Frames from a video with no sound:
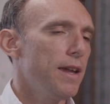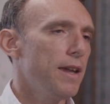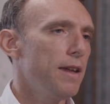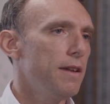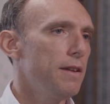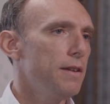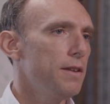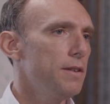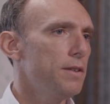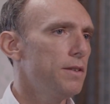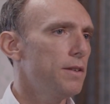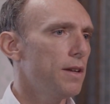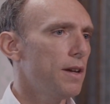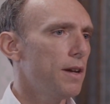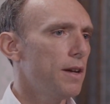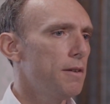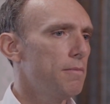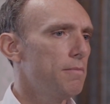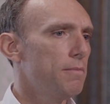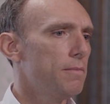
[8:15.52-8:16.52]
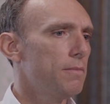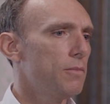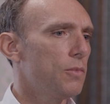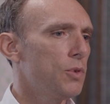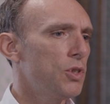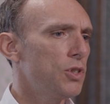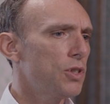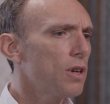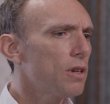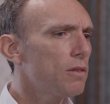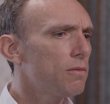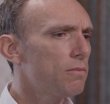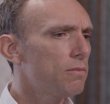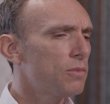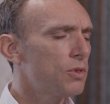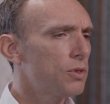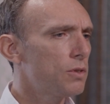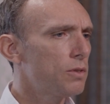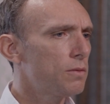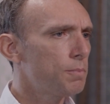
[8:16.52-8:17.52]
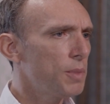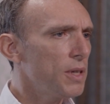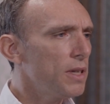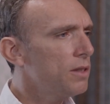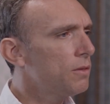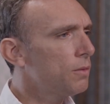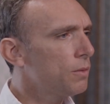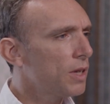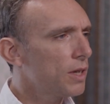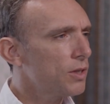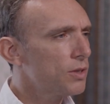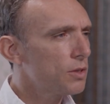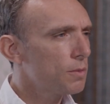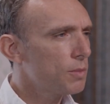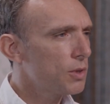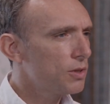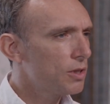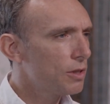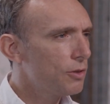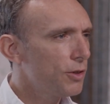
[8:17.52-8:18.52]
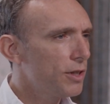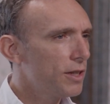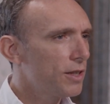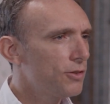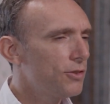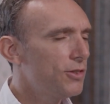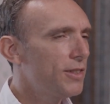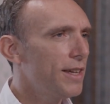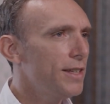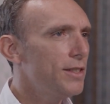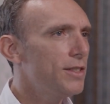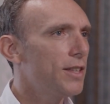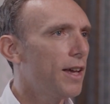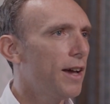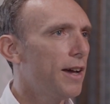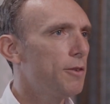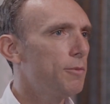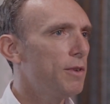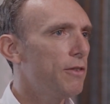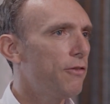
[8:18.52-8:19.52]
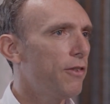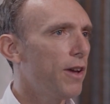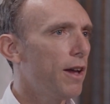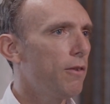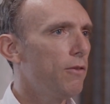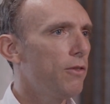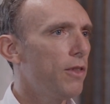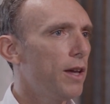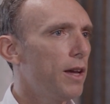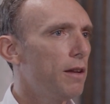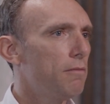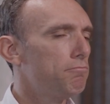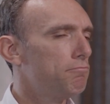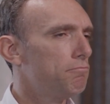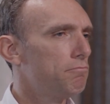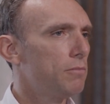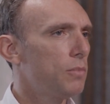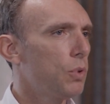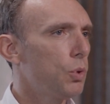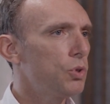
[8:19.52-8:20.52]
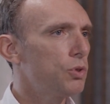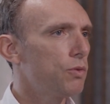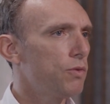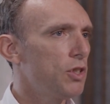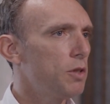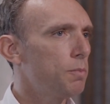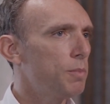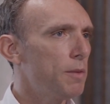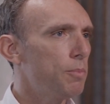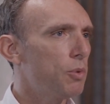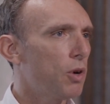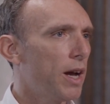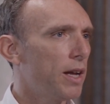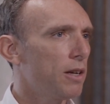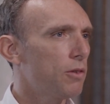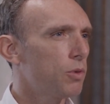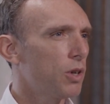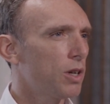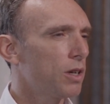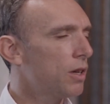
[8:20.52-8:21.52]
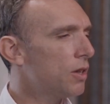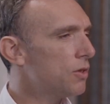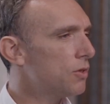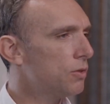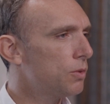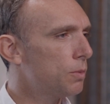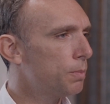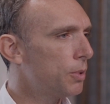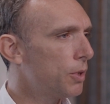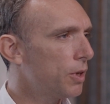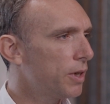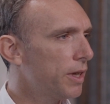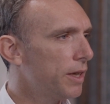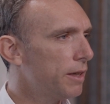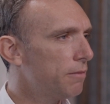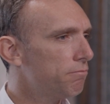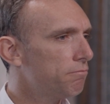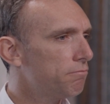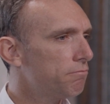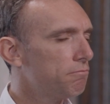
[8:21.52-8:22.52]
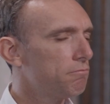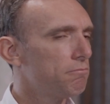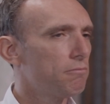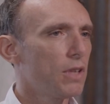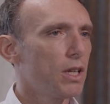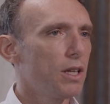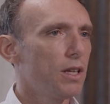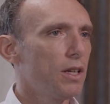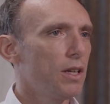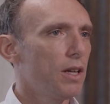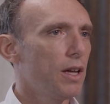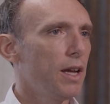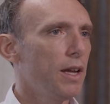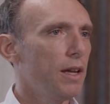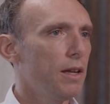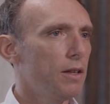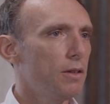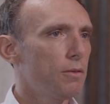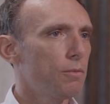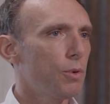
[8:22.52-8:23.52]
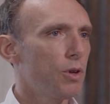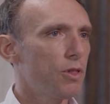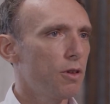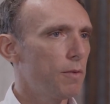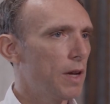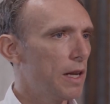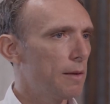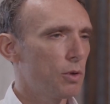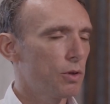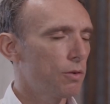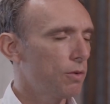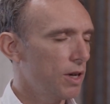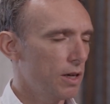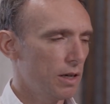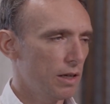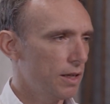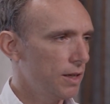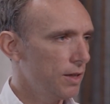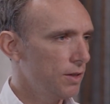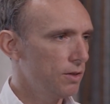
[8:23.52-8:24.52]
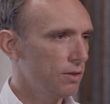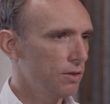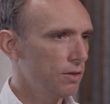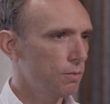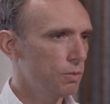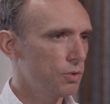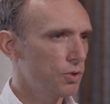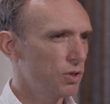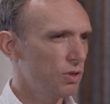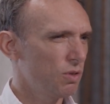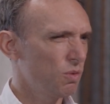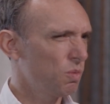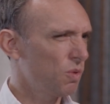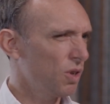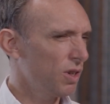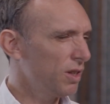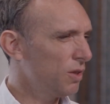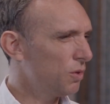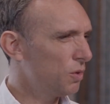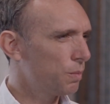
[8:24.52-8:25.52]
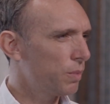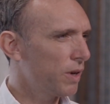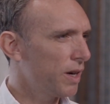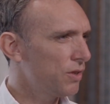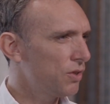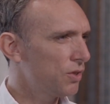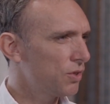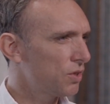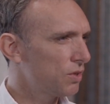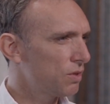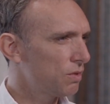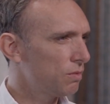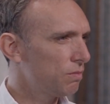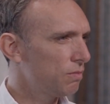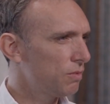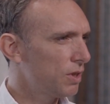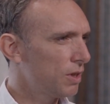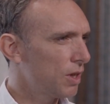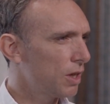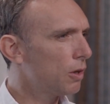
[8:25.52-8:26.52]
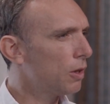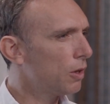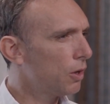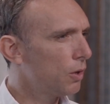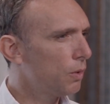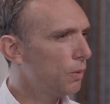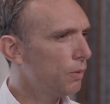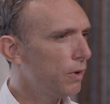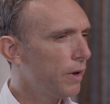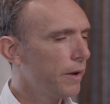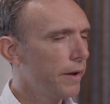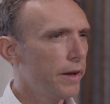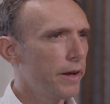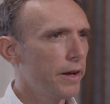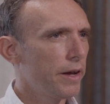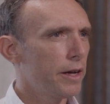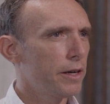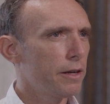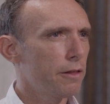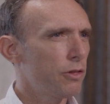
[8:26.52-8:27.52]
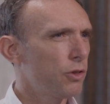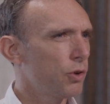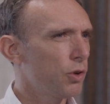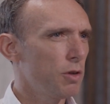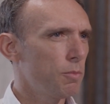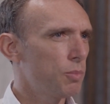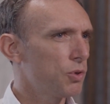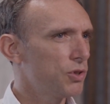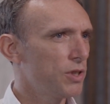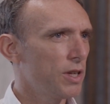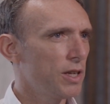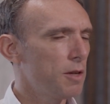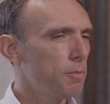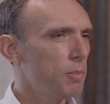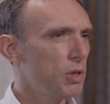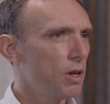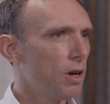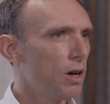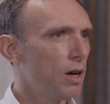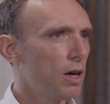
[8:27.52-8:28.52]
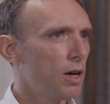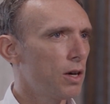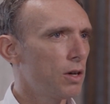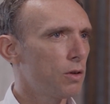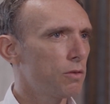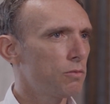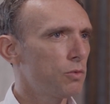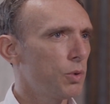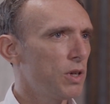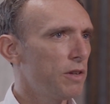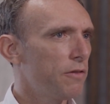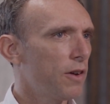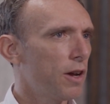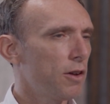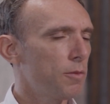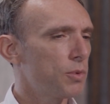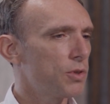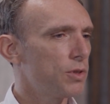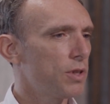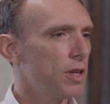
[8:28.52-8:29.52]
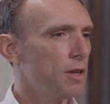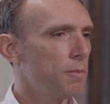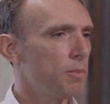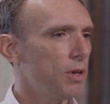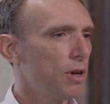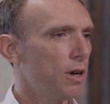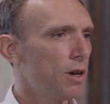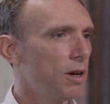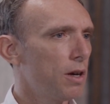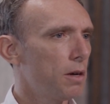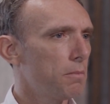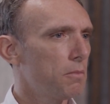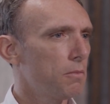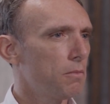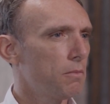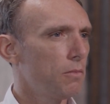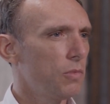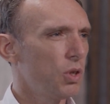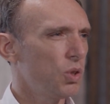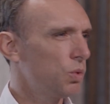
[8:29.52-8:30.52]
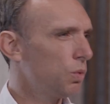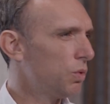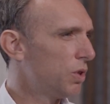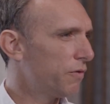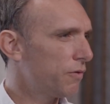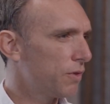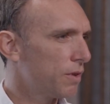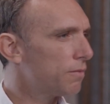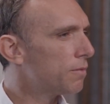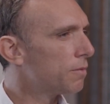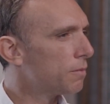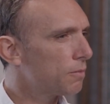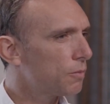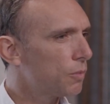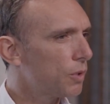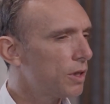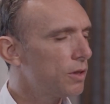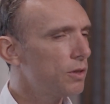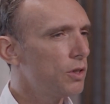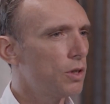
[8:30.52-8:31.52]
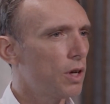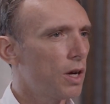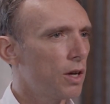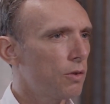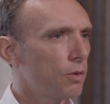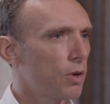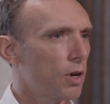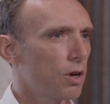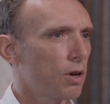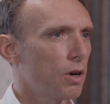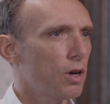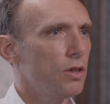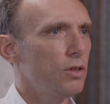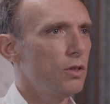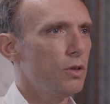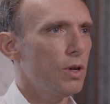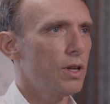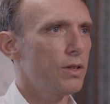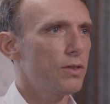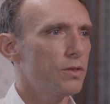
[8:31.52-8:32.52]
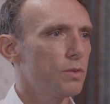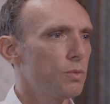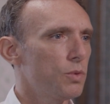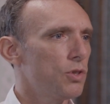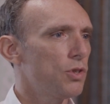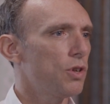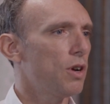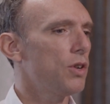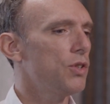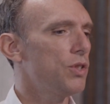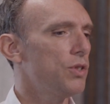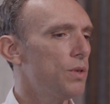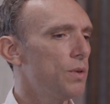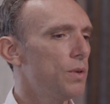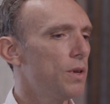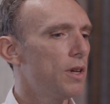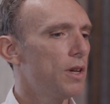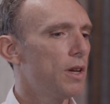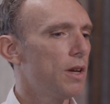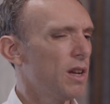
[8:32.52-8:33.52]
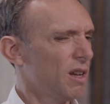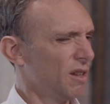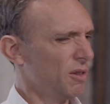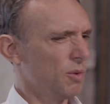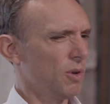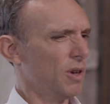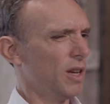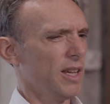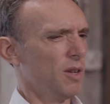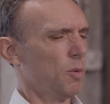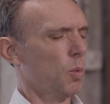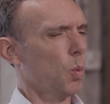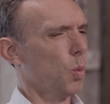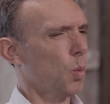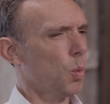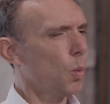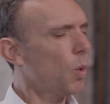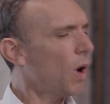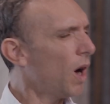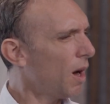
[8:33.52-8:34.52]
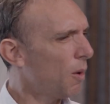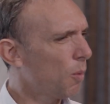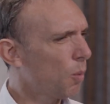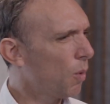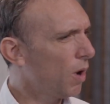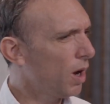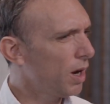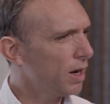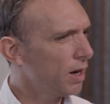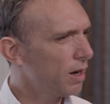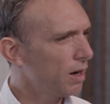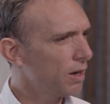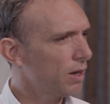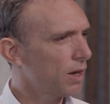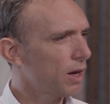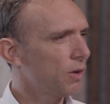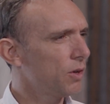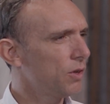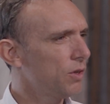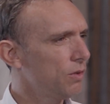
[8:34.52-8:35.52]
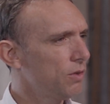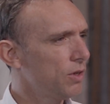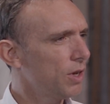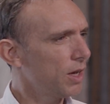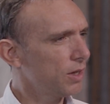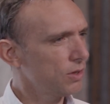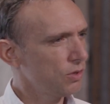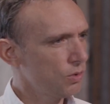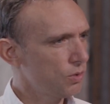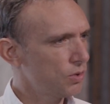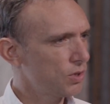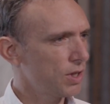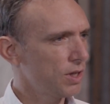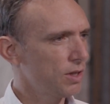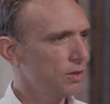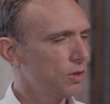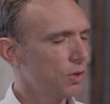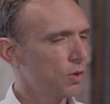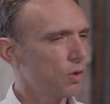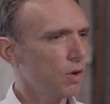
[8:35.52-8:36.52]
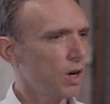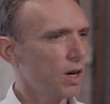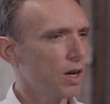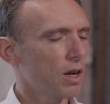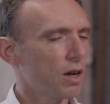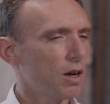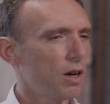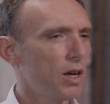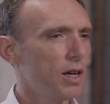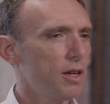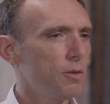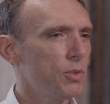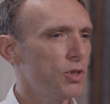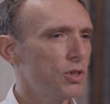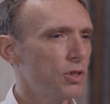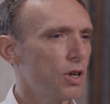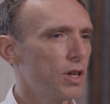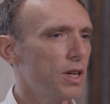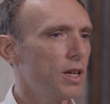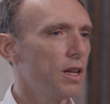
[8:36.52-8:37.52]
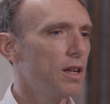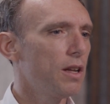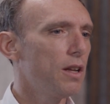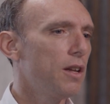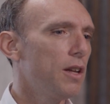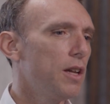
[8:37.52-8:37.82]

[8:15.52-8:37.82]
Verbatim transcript: And we started speaking to customers and looking at the data, and we found that most of these people had credit cards in their pocket and with available credit lines, and they were still walking into branches to get a loan at a 30% APR or 25% APR. Not too different from what, you know, a credit card in the US would charge you. We're like, why are you not using the credit card? And we started